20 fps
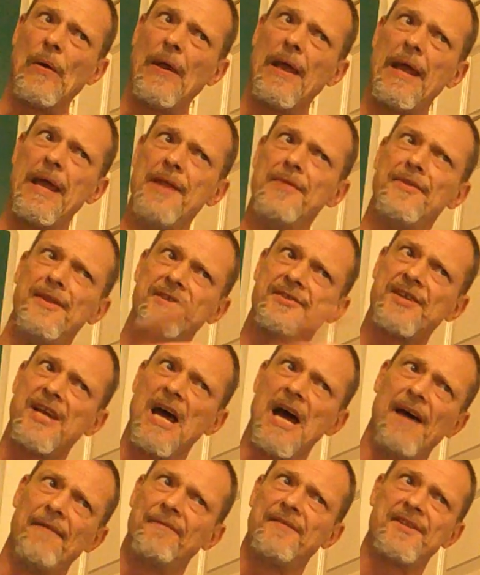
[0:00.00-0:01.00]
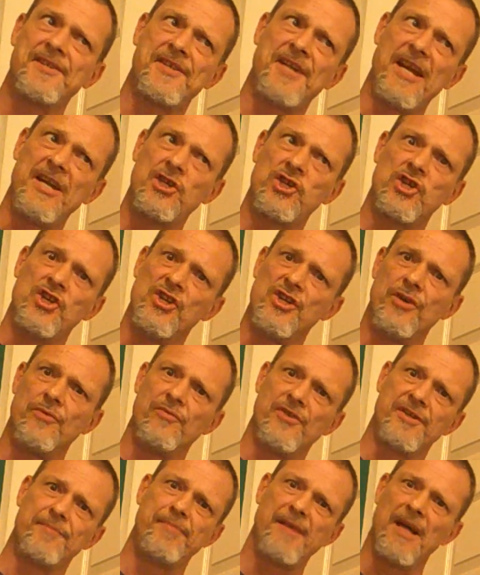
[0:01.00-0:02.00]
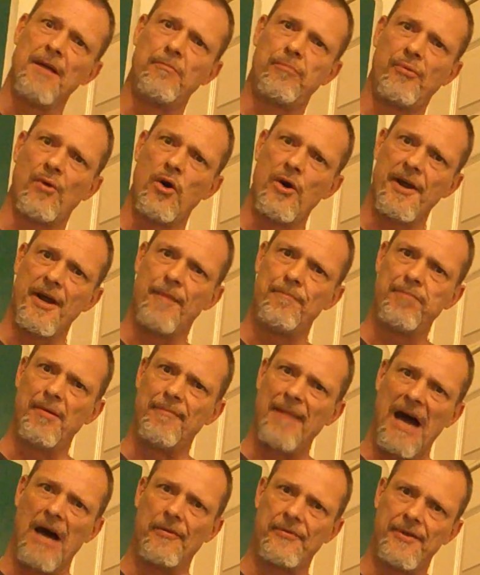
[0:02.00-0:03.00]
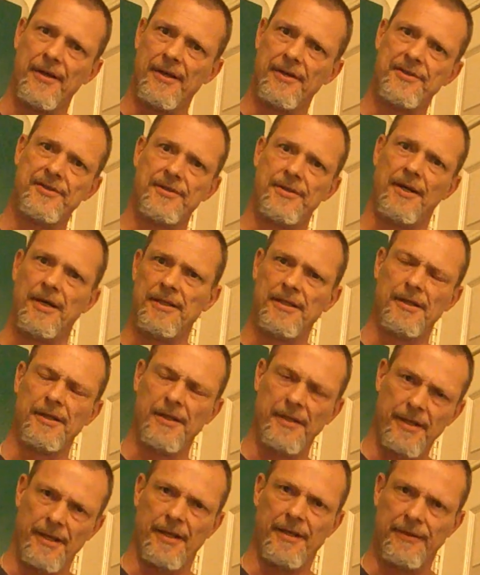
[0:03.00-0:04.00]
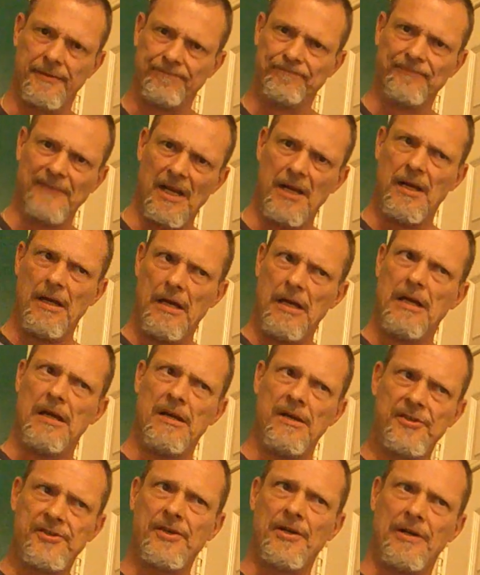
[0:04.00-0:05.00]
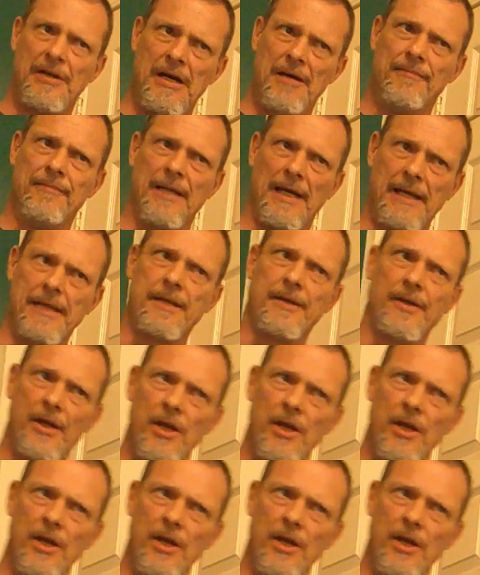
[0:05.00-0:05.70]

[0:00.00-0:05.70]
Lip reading: in this conversation that was being brought up about this, So I'm like,